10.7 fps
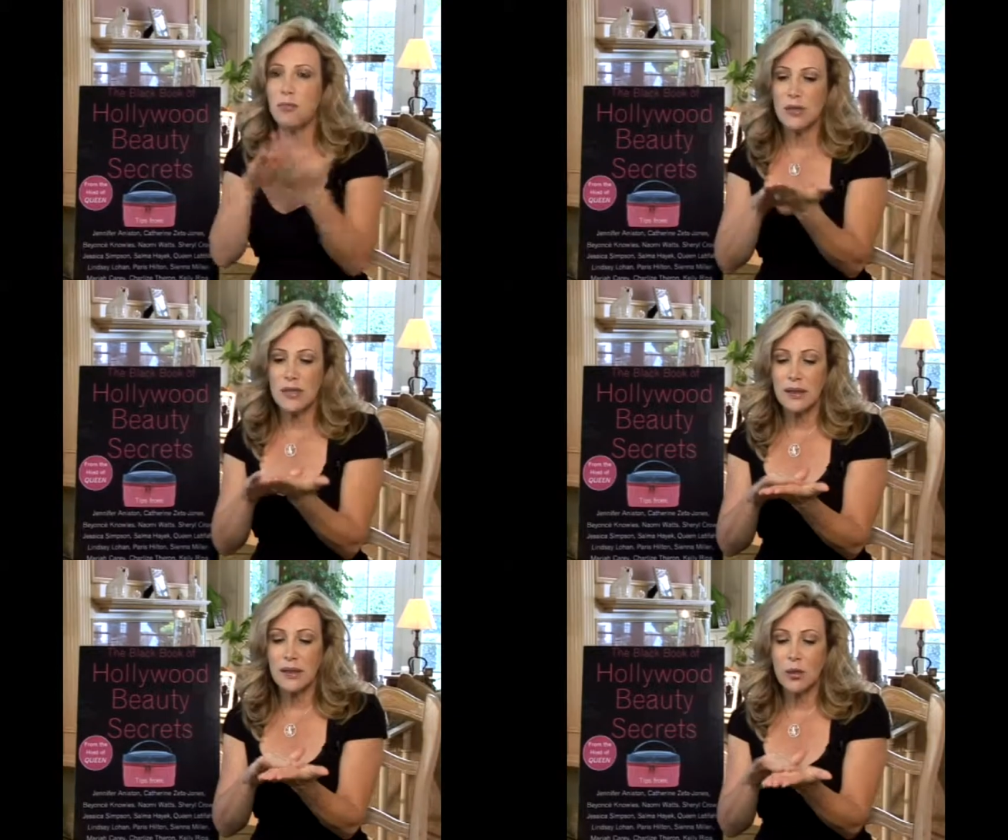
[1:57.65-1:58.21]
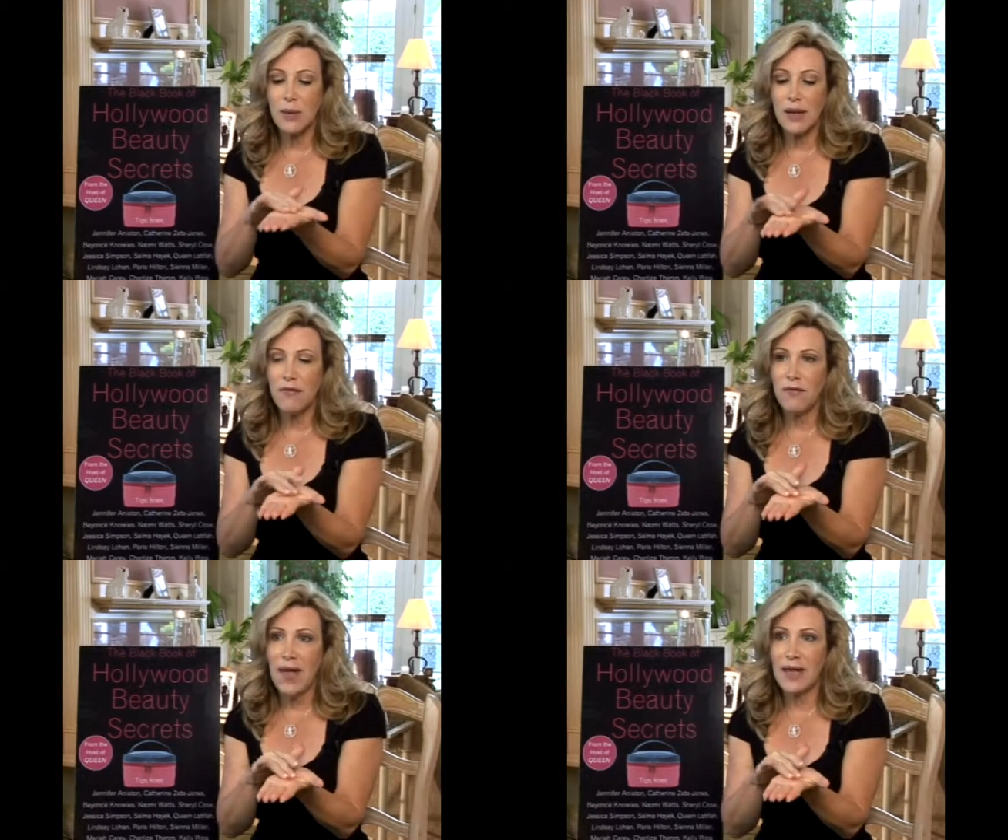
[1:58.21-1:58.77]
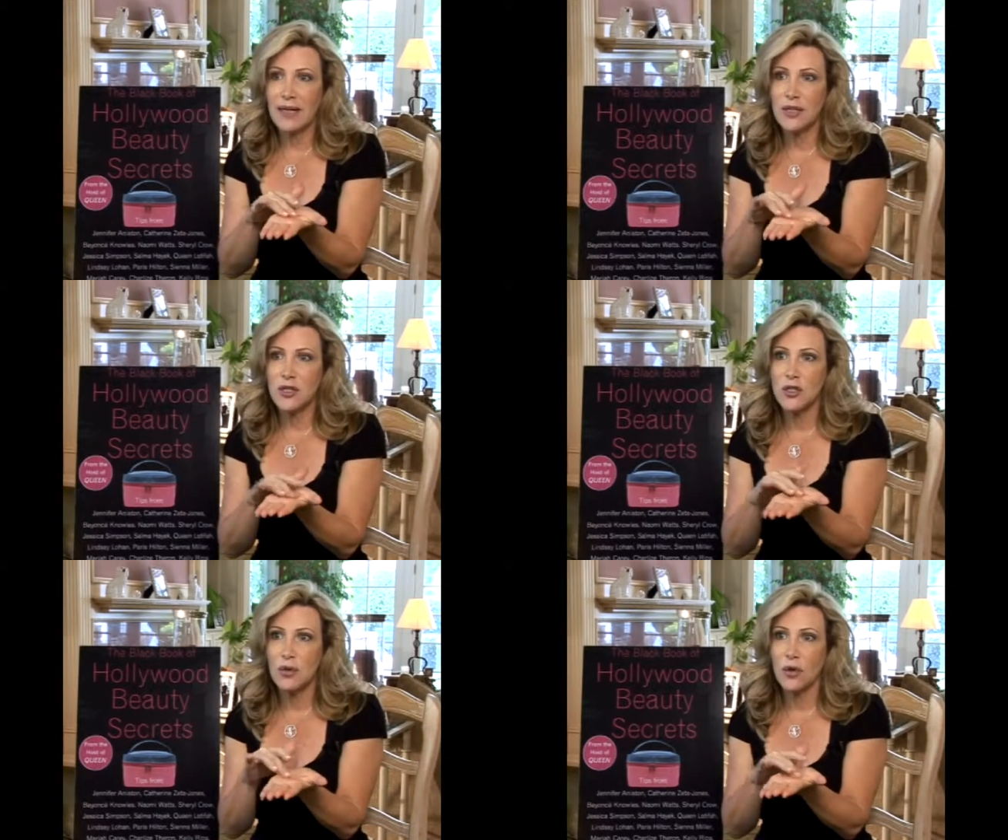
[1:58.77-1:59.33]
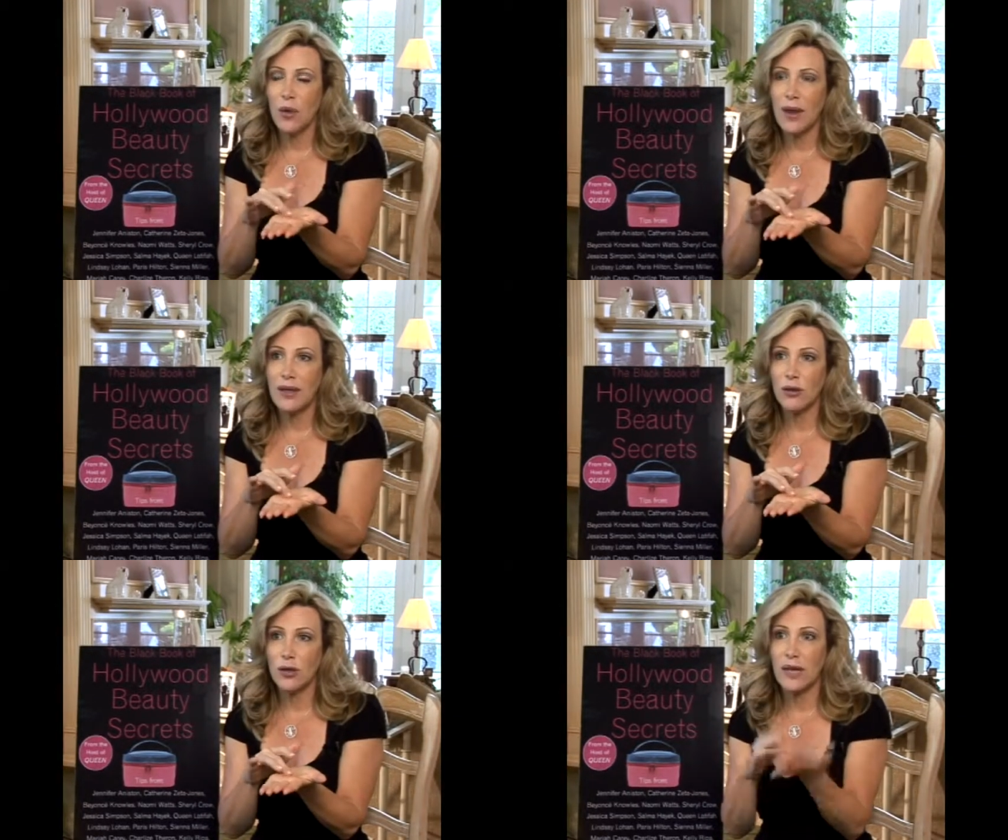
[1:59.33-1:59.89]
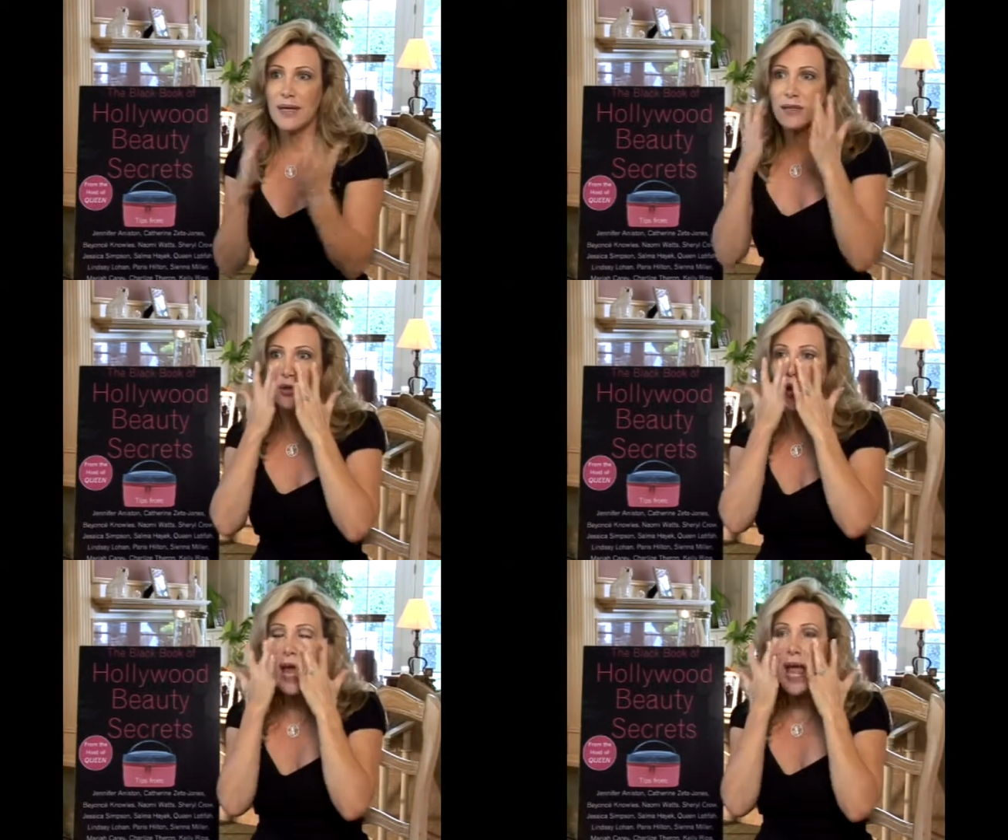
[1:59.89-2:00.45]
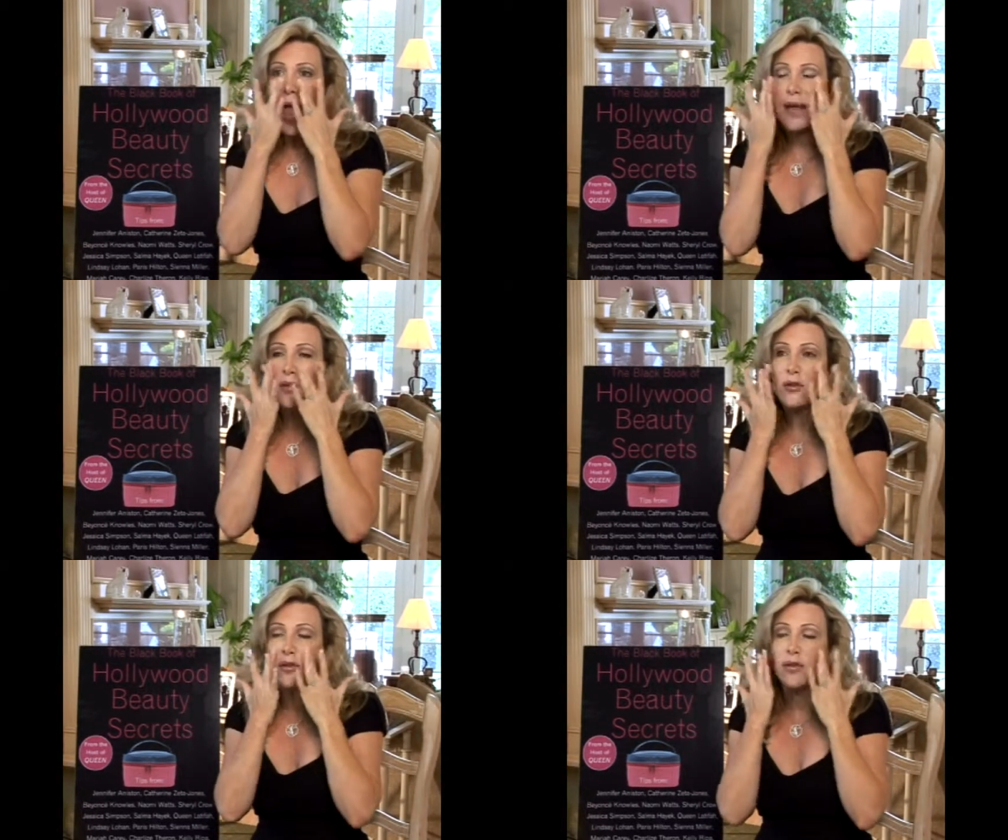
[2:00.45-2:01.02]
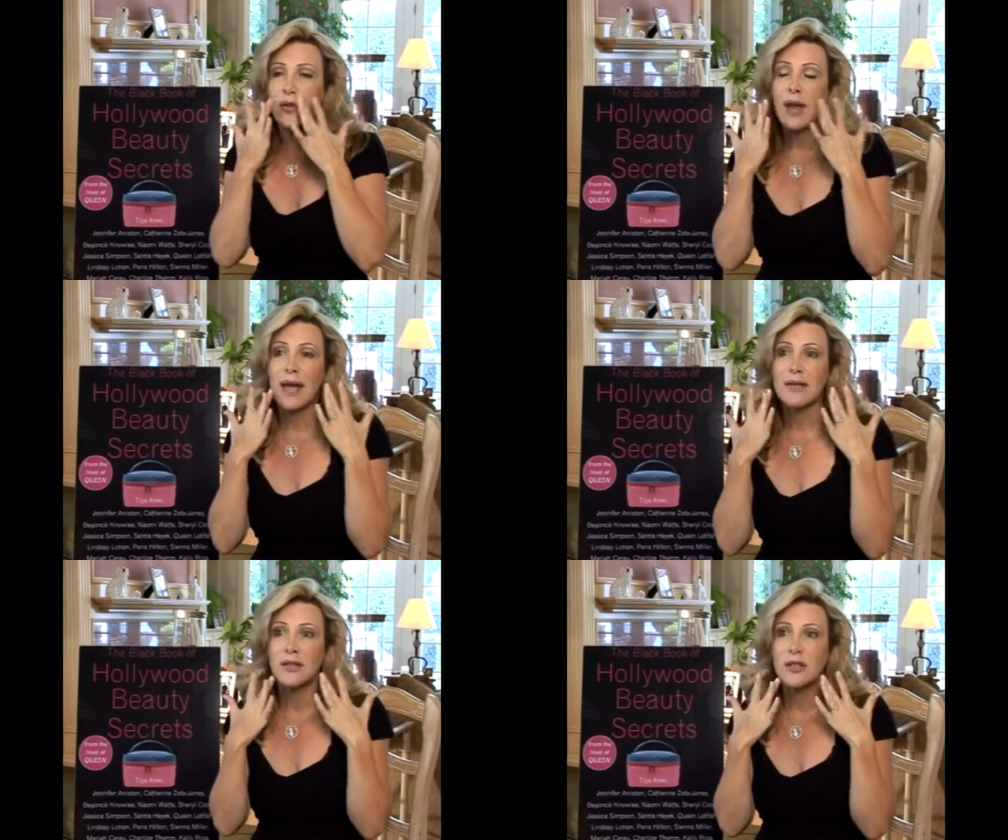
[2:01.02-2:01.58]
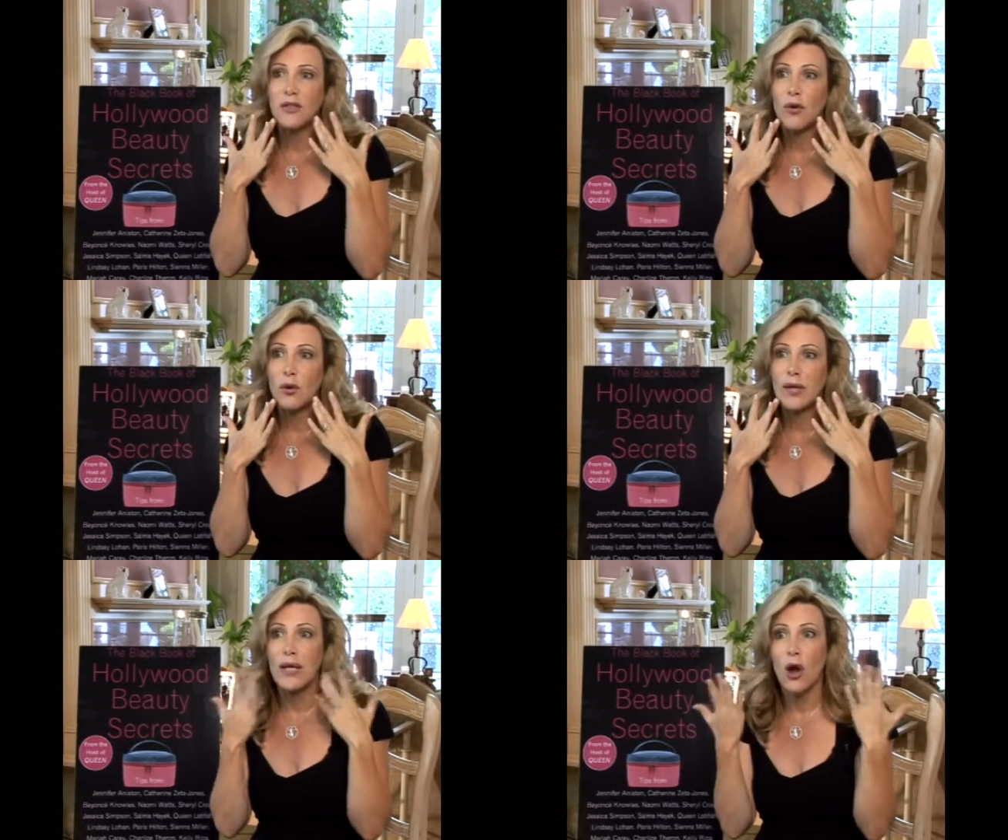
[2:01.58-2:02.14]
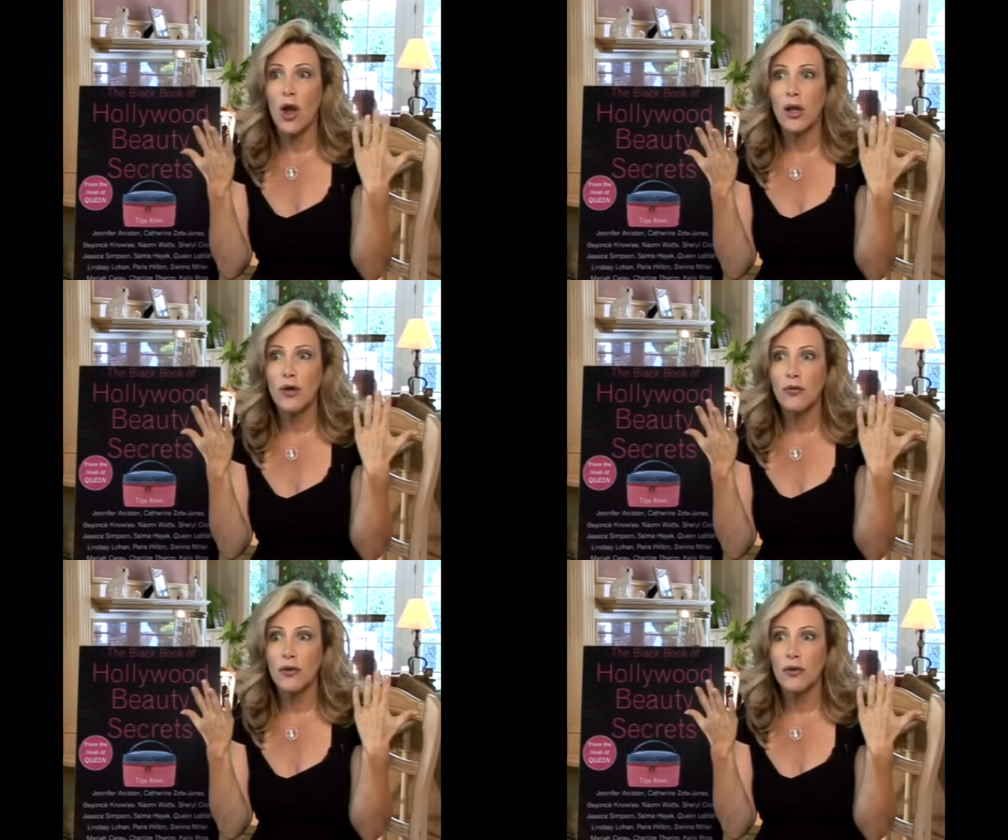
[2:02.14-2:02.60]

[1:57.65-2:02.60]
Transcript: she puts a little bit of that into her regular cleanser and uses it as an exfoliant all